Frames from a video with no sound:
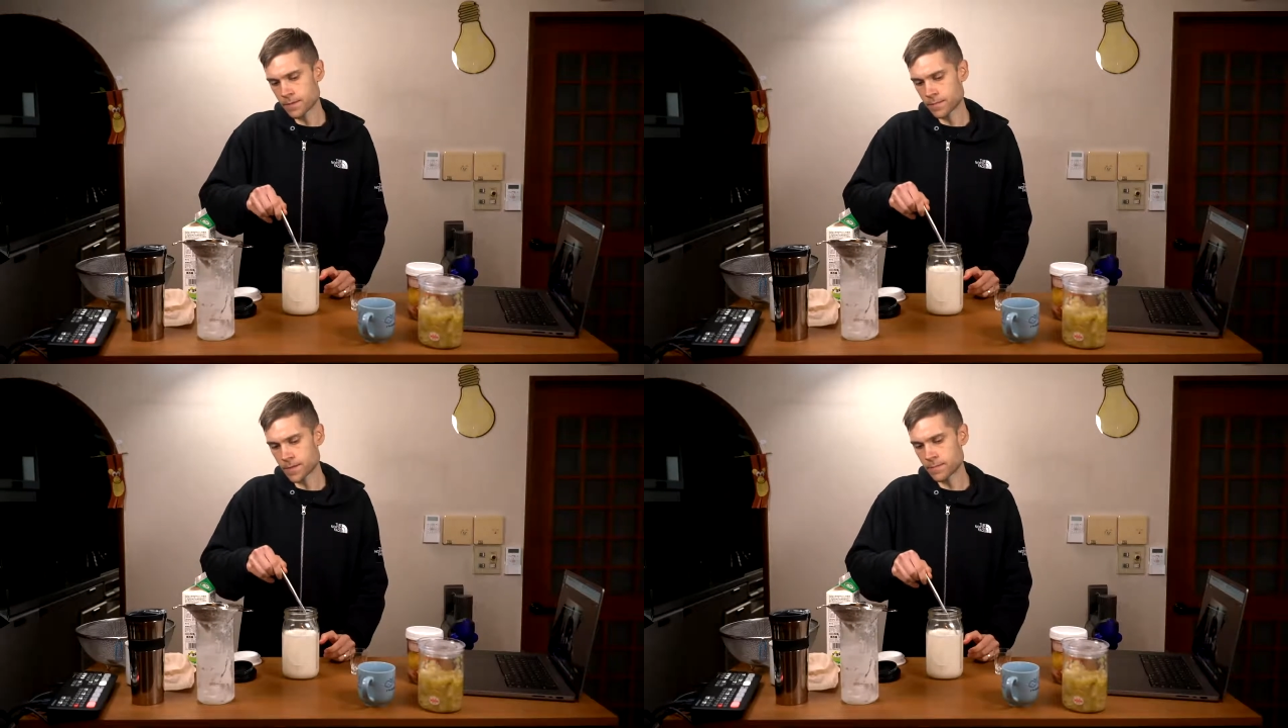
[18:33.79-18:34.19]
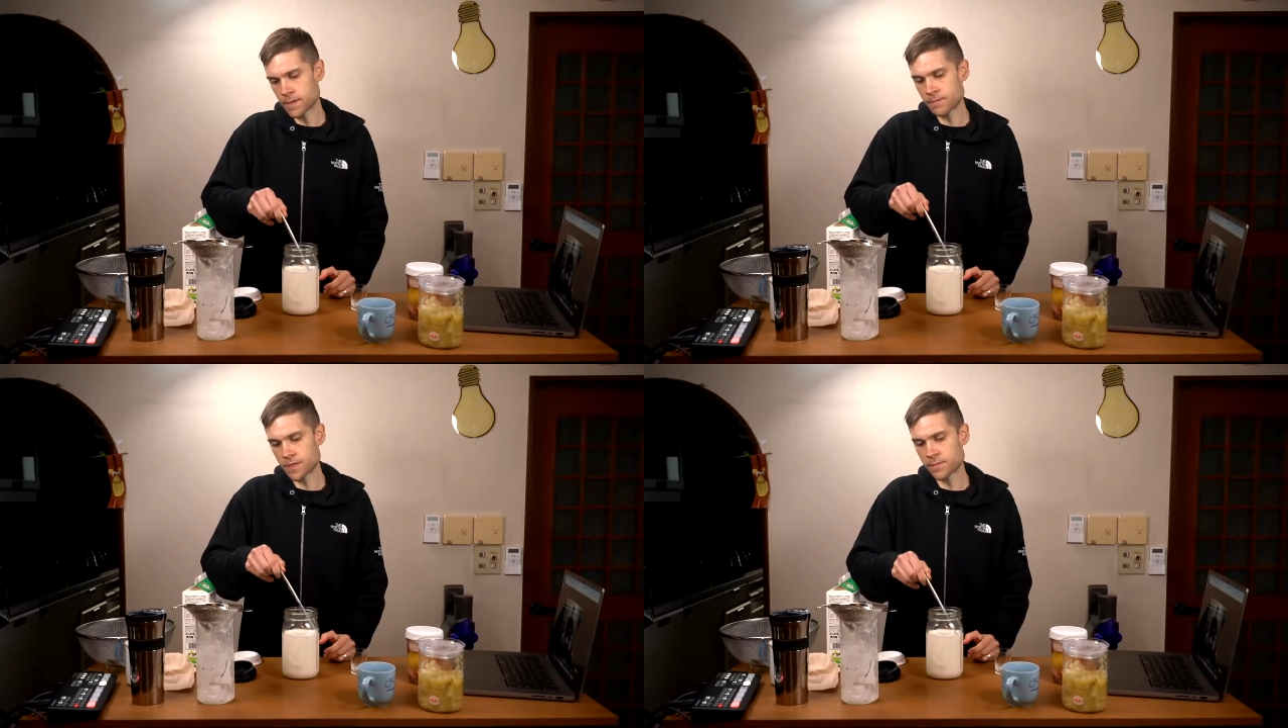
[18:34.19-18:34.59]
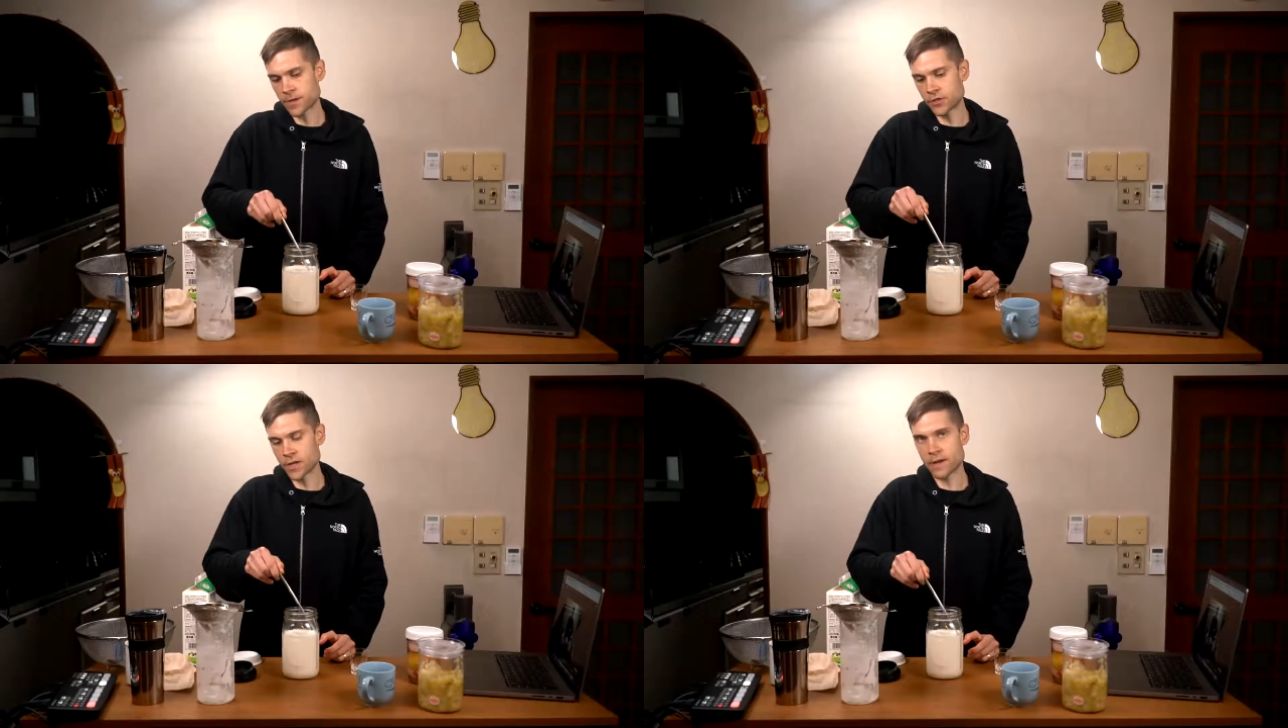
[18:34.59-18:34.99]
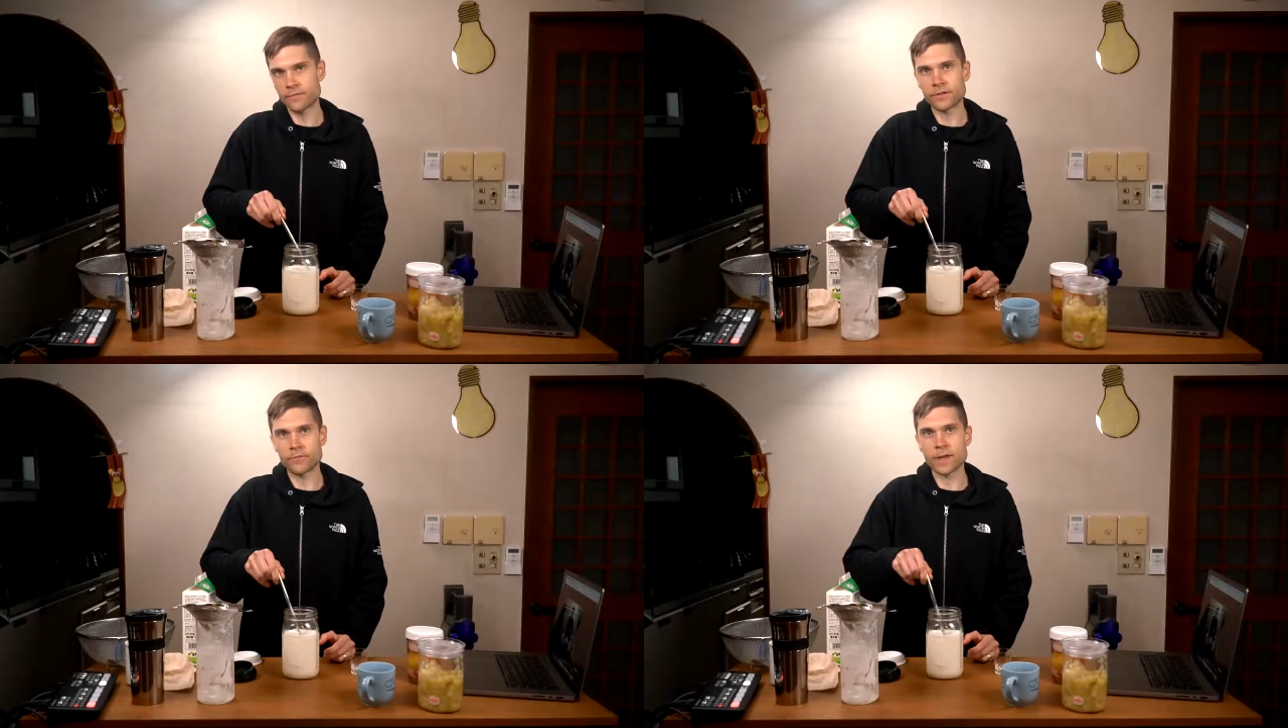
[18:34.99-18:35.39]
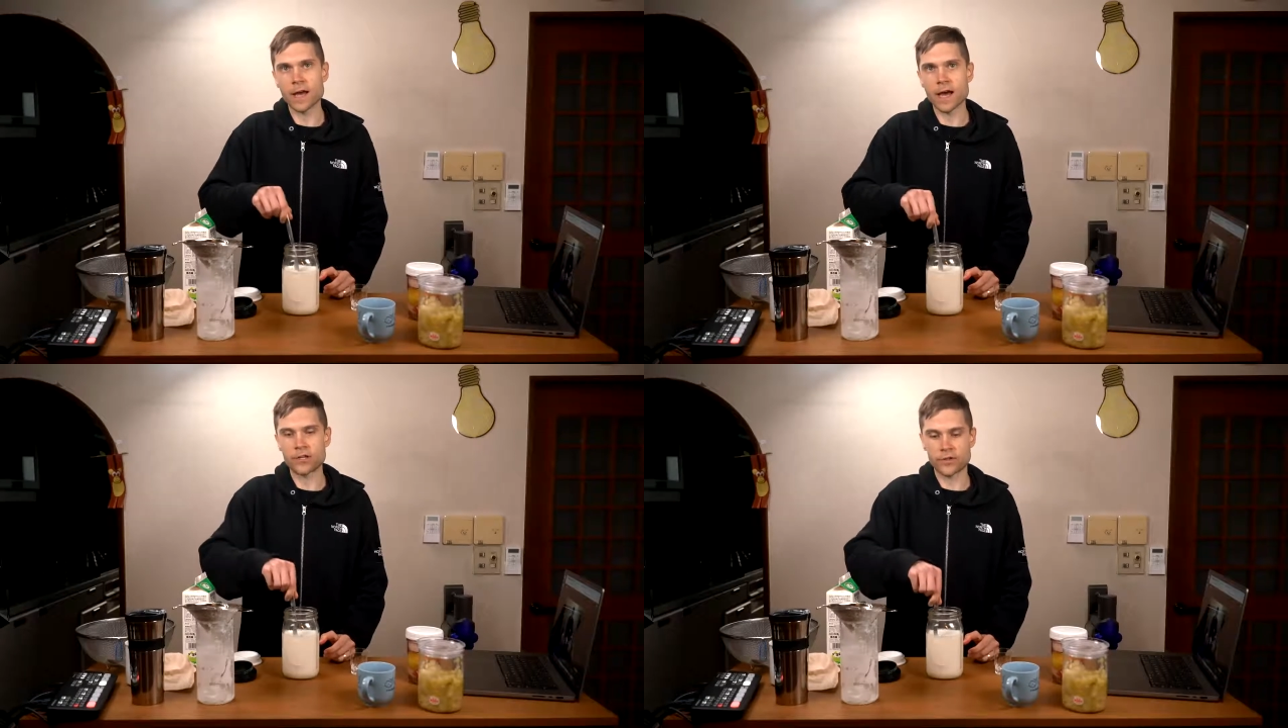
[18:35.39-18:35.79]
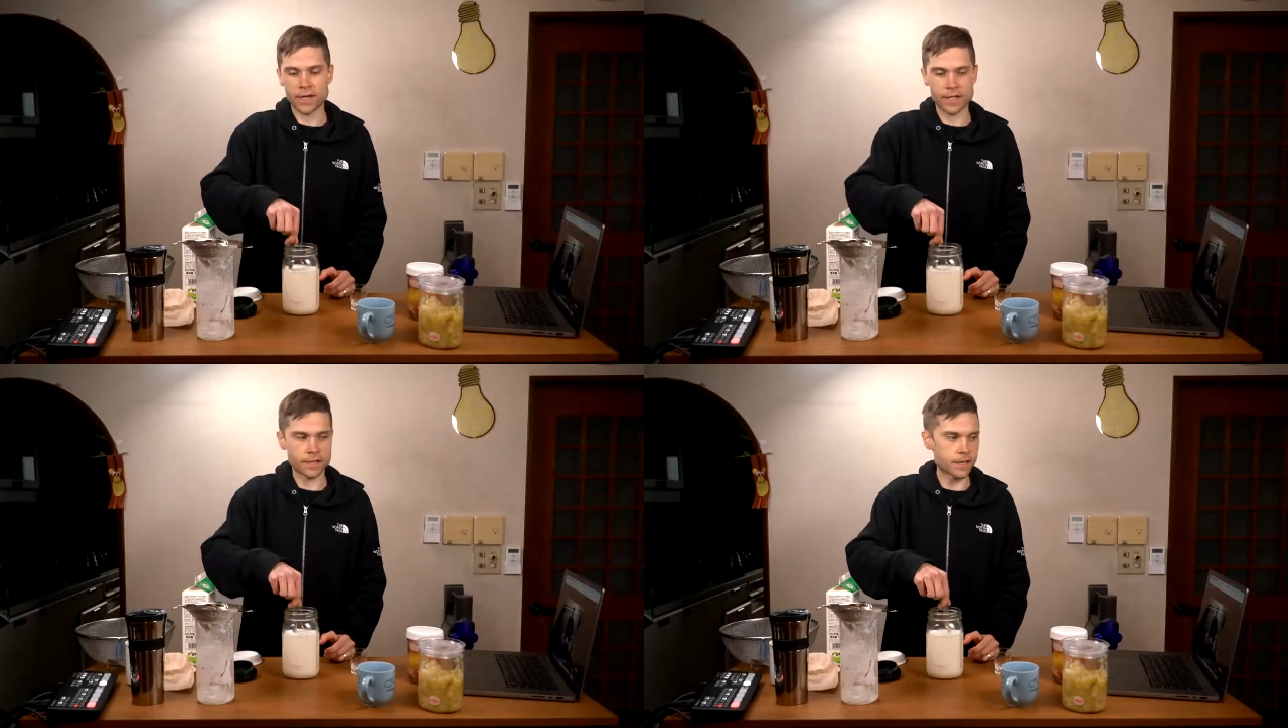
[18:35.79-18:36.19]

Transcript: Sometimes, especially after rehydrating